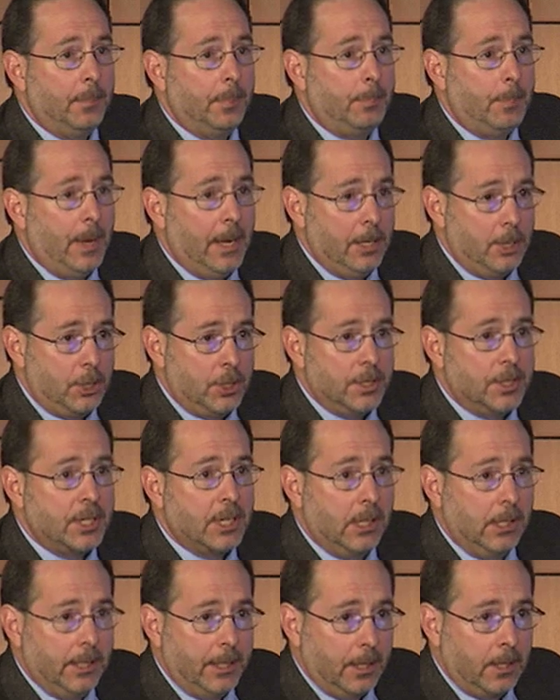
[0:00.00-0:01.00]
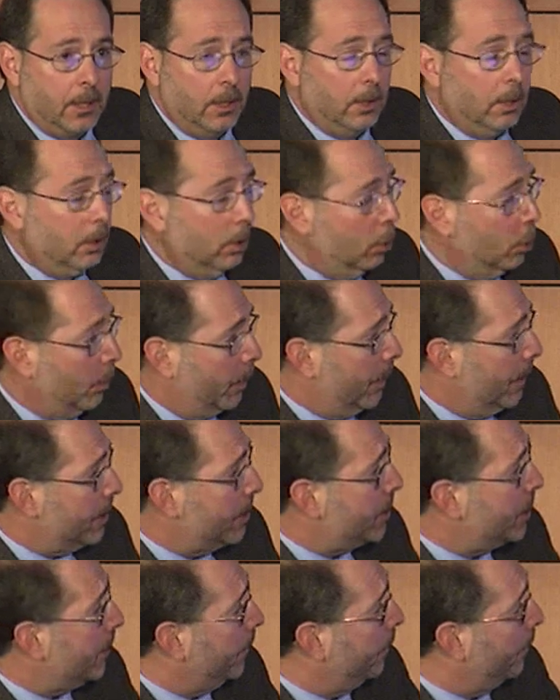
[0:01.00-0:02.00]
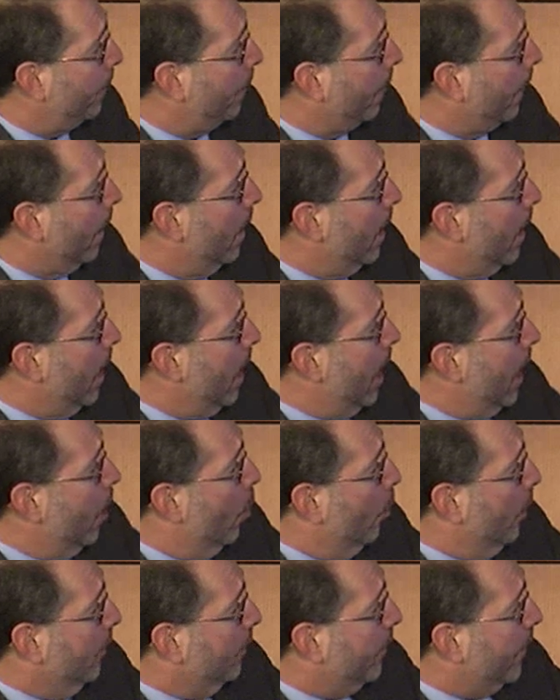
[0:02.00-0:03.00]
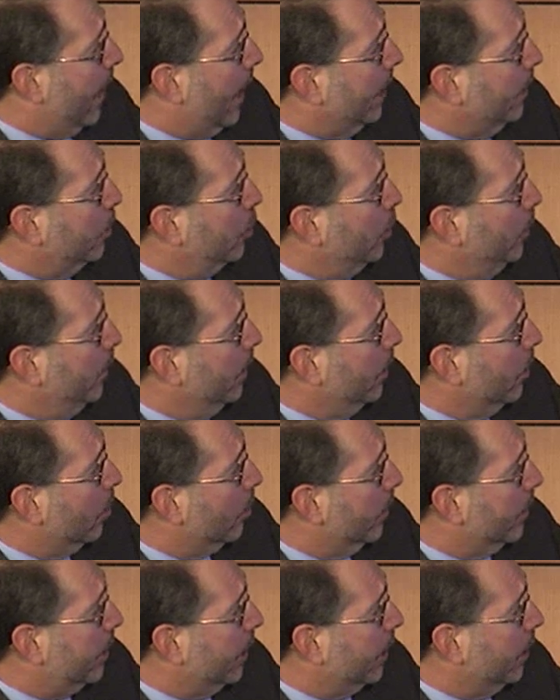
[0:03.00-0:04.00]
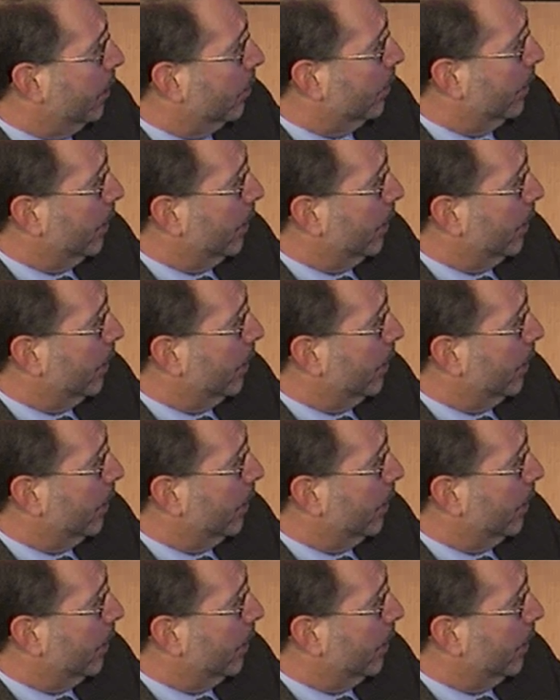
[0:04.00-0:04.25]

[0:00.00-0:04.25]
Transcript: patients clinical lupus. We find tubular reticular